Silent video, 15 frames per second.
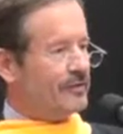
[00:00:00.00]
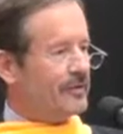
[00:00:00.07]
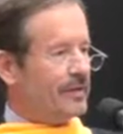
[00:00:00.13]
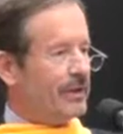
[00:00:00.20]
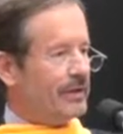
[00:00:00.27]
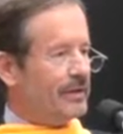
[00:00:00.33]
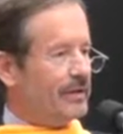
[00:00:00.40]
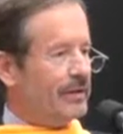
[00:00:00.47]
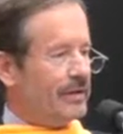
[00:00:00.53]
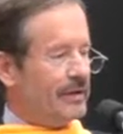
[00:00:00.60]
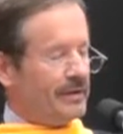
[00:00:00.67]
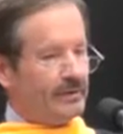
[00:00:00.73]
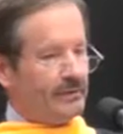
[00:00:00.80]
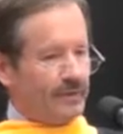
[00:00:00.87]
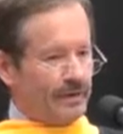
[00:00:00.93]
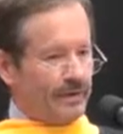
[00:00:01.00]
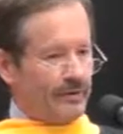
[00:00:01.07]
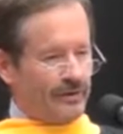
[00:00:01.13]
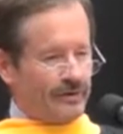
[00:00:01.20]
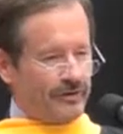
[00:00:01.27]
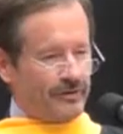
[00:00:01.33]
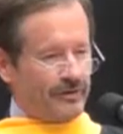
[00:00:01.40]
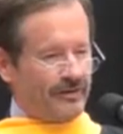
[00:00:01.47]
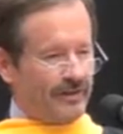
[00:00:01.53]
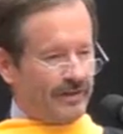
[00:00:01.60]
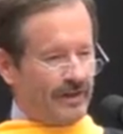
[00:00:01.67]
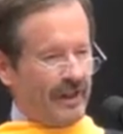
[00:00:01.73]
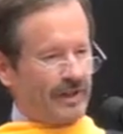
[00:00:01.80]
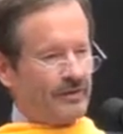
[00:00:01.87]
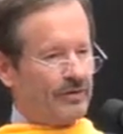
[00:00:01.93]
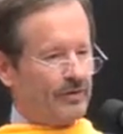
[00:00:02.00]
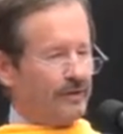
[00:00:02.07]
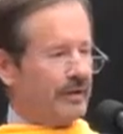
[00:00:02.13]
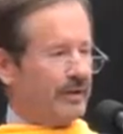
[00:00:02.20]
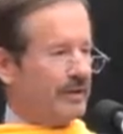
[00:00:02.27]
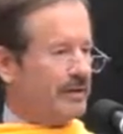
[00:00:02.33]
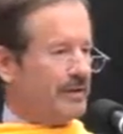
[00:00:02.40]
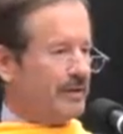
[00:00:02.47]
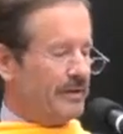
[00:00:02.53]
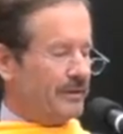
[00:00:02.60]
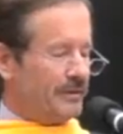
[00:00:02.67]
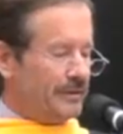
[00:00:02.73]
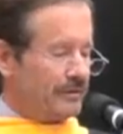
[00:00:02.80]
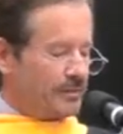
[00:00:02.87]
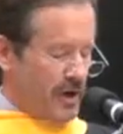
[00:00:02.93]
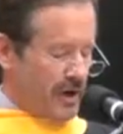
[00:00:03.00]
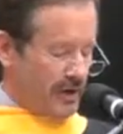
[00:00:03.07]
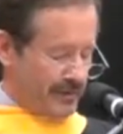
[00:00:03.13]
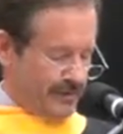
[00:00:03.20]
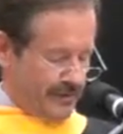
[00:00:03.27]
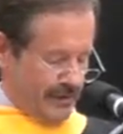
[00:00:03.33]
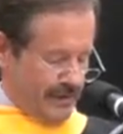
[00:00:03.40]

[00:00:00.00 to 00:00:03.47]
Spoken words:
educated, but they were just naturally smart.